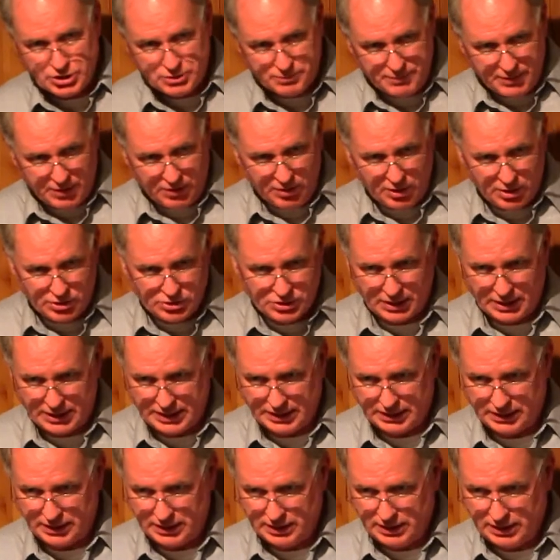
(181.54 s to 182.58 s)

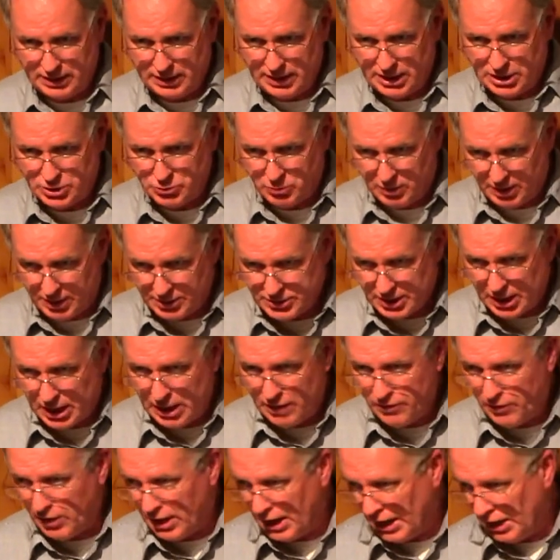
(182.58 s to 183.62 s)
spiritually, as well as
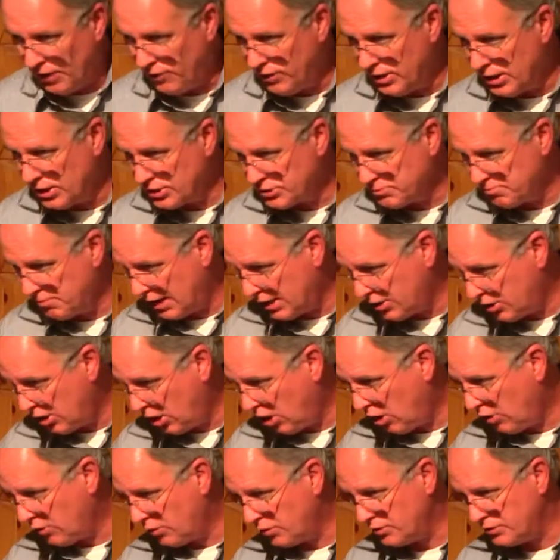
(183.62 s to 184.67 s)
other areas, my
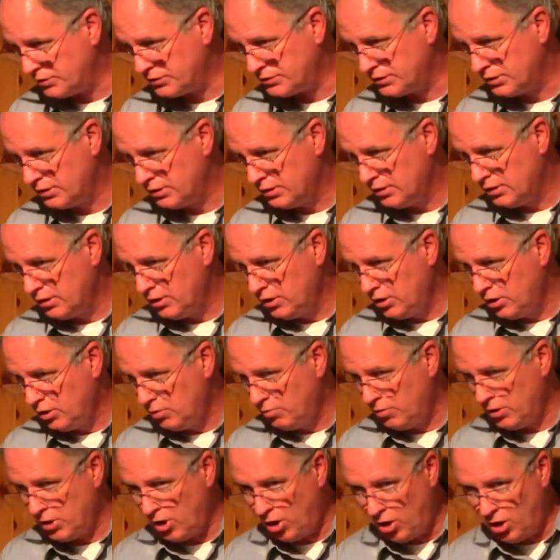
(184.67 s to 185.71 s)
daughters,
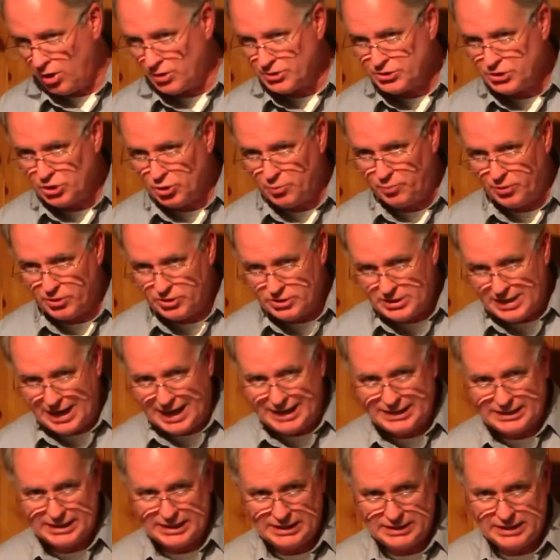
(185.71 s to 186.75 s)
but also
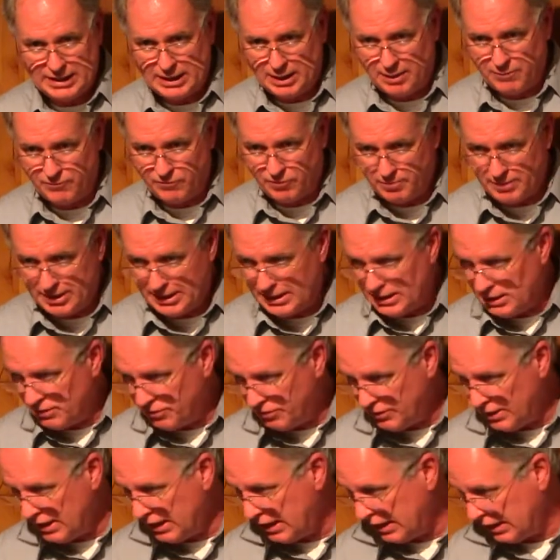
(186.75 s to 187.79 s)
protecting them from
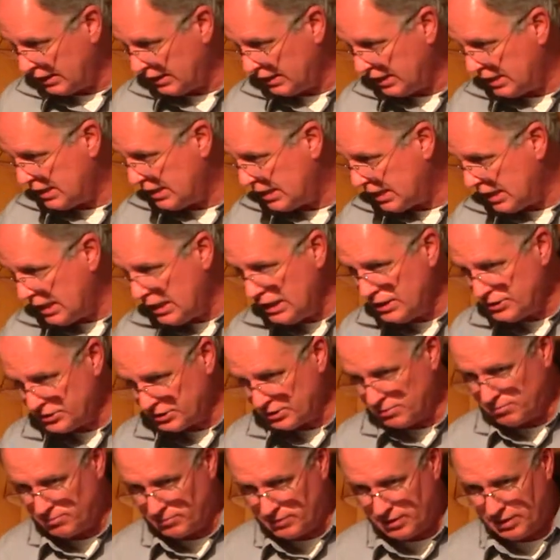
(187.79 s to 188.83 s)
anything, any
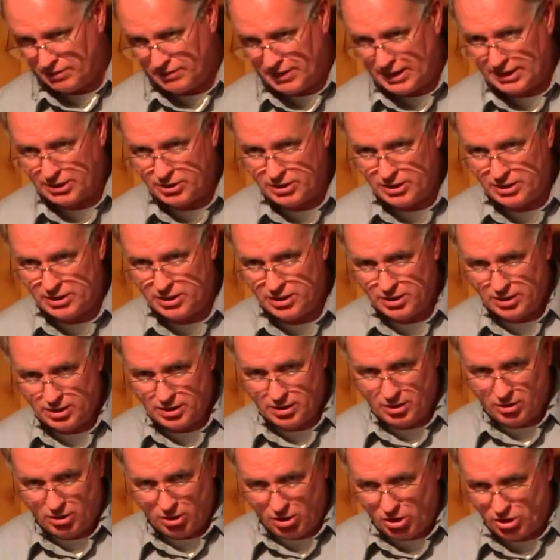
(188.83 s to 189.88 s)
ism that could
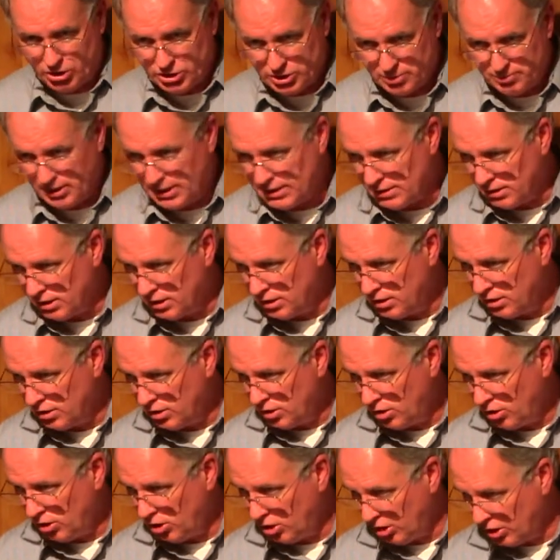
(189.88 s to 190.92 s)
ultimately
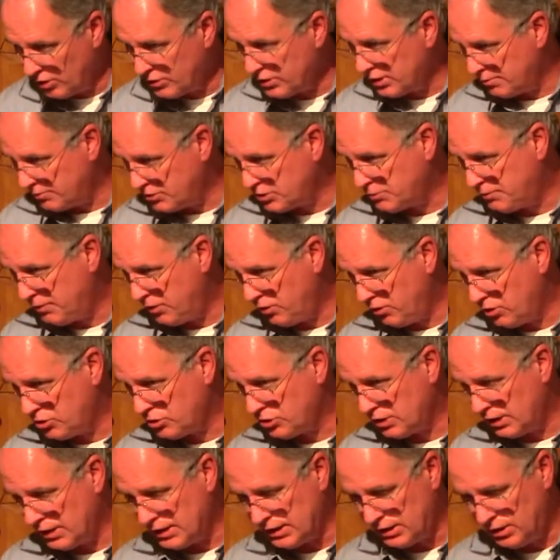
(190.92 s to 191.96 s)
hurt them
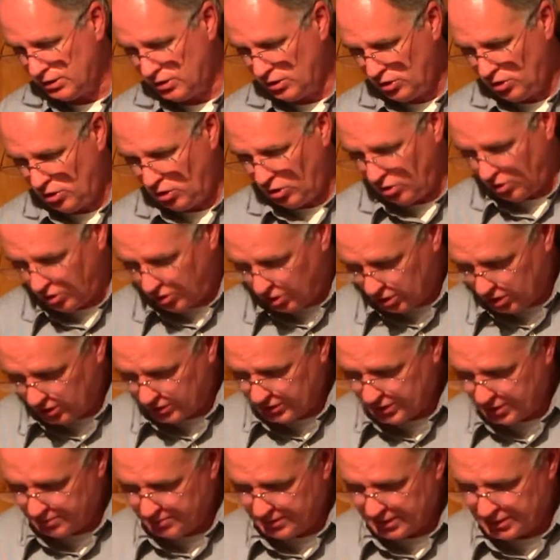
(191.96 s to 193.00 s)
spiritually or hurt
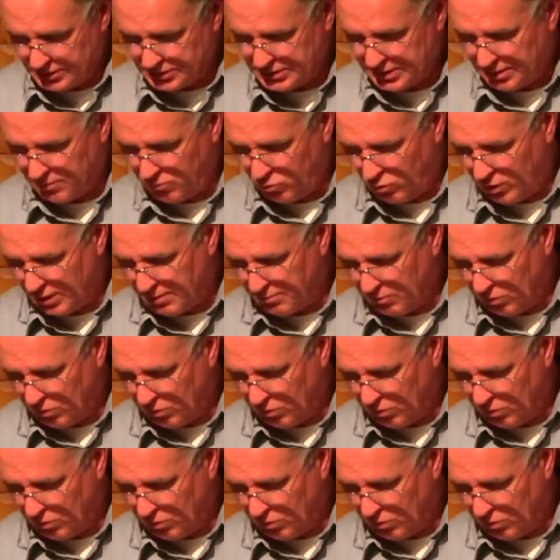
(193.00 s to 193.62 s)
them in some way